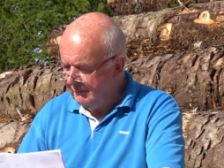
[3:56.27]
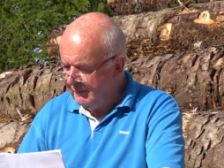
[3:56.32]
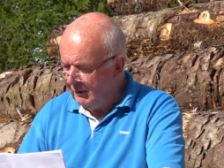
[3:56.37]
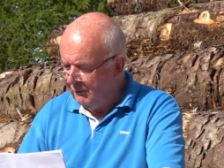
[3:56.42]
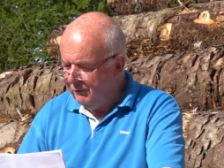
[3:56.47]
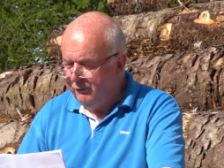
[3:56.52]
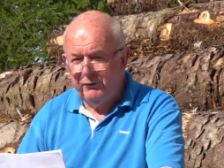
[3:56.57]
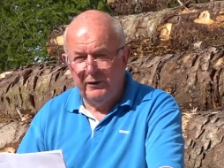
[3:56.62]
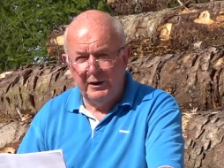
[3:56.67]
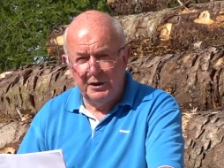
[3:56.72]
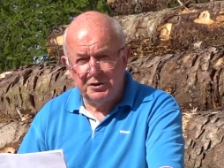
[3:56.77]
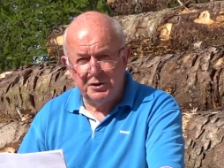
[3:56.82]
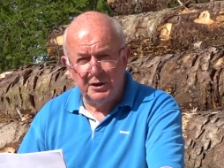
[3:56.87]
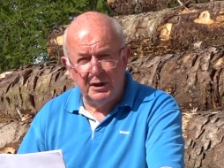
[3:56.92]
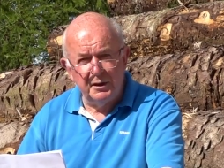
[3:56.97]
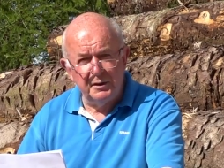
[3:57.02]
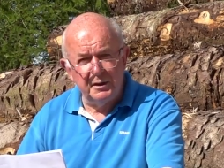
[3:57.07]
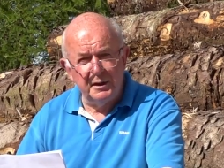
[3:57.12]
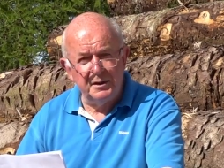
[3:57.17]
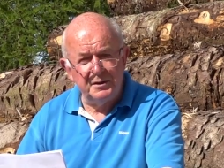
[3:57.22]
flesh
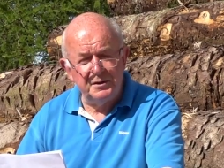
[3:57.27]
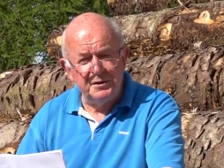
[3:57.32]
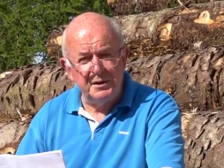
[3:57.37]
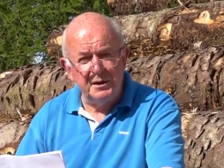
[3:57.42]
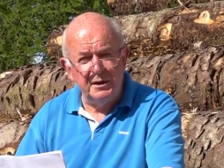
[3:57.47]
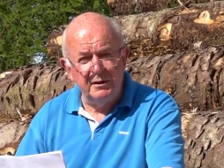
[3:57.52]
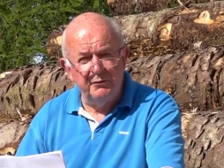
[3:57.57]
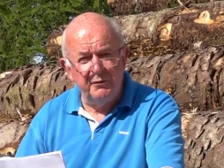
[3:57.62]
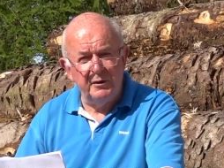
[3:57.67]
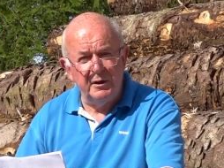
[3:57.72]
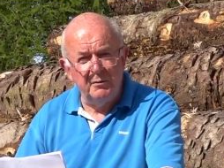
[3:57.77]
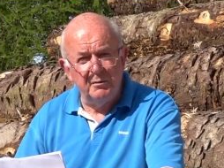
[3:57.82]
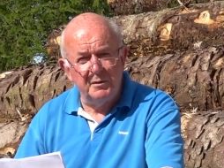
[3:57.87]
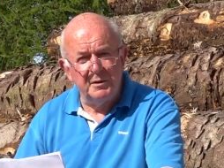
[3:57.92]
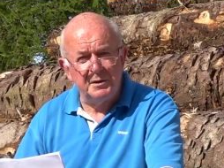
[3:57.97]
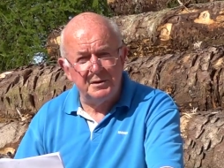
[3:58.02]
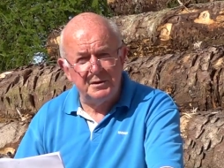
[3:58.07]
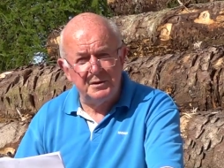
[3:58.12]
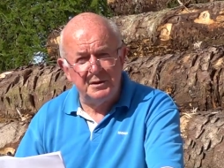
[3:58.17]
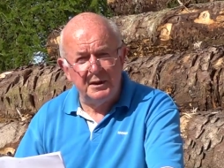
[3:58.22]
out their CV
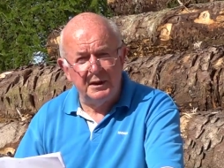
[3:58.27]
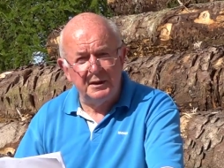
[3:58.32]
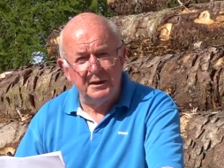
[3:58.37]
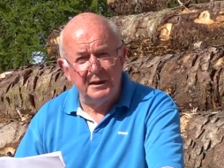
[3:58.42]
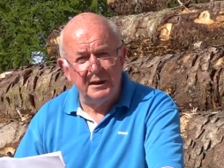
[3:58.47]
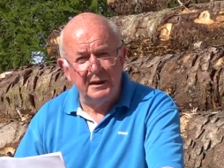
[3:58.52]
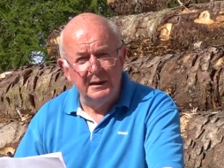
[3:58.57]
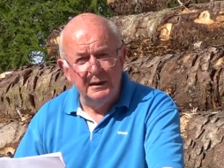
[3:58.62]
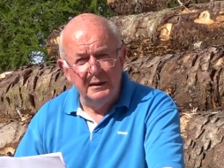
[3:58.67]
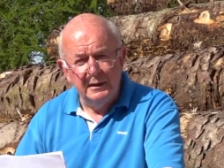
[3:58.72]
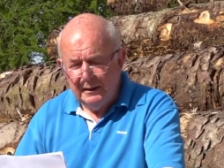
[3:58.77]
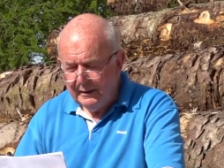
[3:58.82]
with a study.